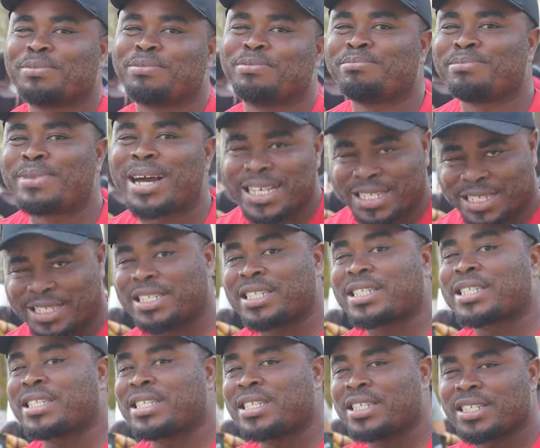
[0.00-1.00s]
my
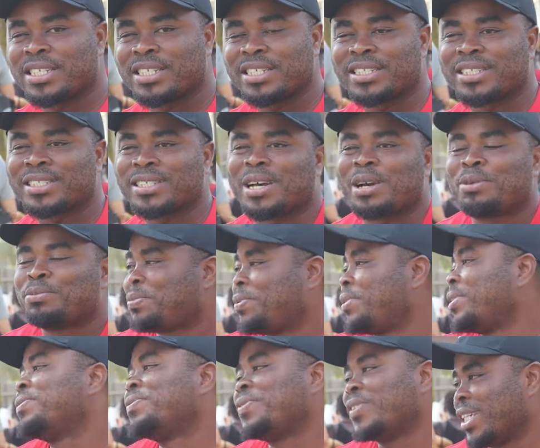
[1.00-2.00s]
city, I'm
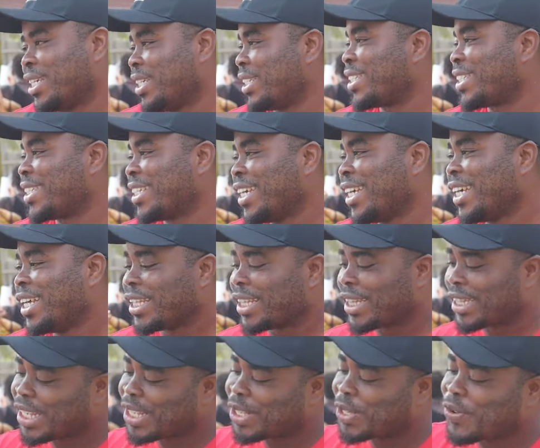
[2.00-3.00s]
privileged.
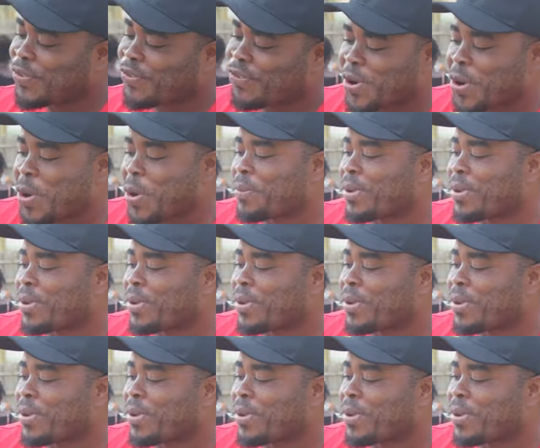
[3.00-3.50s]
Thank you very